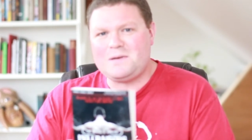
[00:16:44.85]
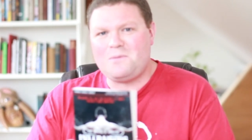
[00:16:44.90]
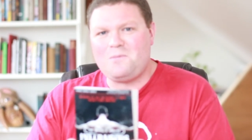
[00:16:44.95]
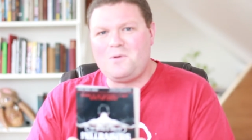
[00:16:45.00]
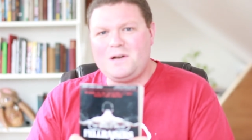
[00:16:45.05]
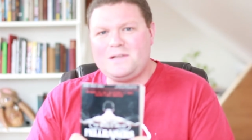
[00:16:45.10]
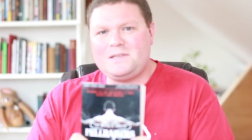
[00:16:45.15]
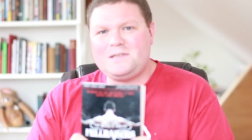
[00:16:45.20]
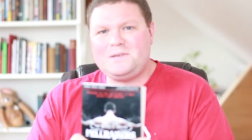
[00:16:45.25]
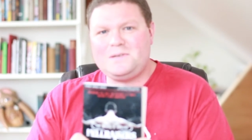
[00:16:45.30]
I
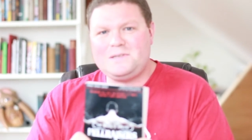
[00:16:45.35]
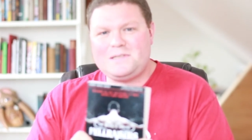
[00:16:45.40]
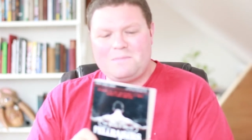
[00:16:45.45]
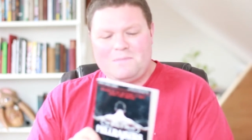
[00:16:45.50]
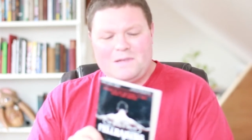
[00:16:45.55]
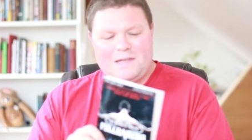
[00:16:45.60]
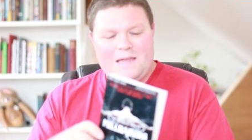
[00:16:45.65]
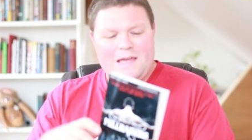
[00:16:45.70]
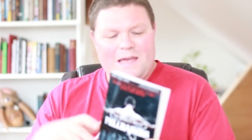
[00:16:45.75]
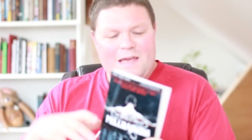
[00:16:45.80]
wanted to do
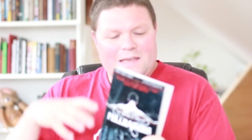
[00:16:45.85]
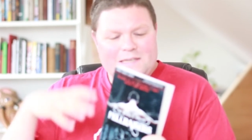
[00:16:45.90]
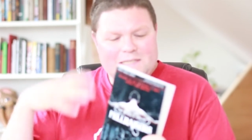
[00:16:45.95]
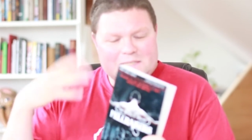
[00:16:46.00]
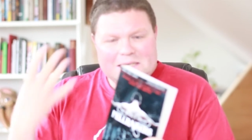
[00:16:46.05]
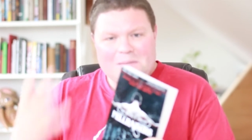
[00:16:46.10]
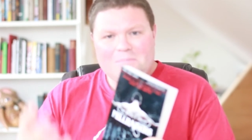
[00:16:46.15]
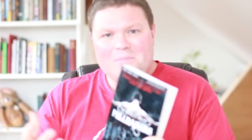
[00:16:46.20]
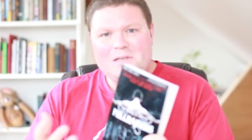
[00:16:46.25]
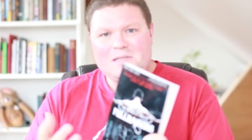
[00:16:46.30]
something
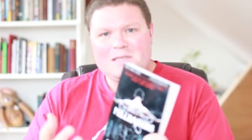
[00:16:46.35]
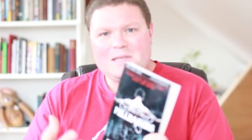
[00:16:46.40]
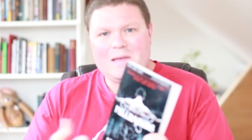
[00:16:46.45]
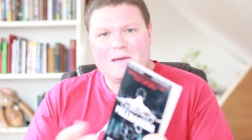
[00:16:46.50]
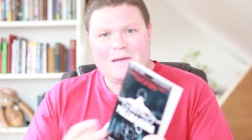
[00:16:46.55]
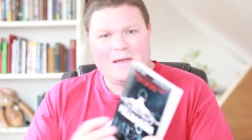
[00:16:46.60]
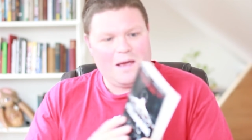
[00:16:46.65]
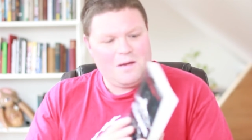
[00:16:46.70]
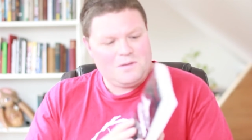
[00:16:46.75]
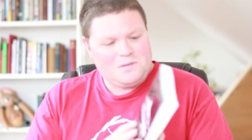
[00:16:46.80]
similar
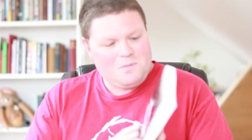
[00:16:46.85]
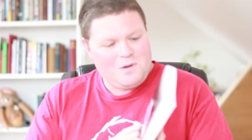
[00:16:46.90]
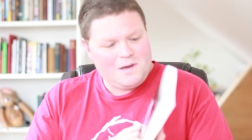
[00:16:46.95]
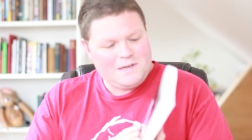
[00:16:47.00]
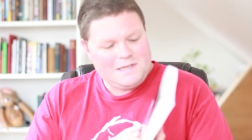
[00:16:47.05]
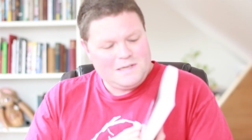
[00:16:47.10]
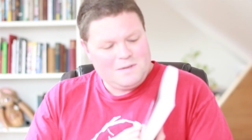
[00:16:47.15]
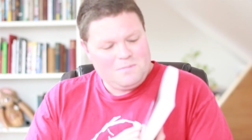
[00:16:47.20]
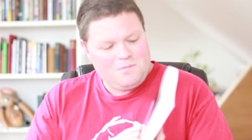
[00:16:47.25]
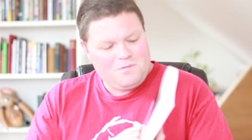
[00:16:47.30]
to what I
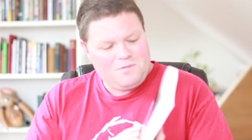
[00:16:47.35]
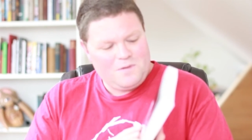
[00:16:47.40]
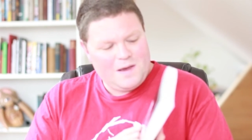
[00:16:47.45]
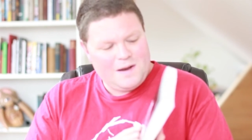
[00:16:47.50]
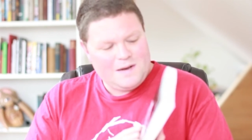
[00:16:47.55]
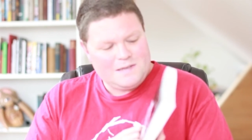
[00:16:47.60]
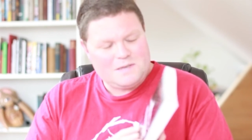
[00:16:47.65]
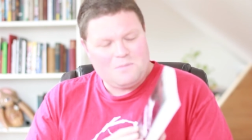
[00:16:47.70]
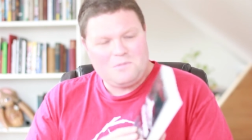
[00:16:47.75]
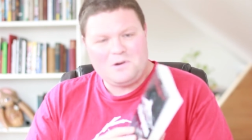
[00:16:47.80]
did in Infernus.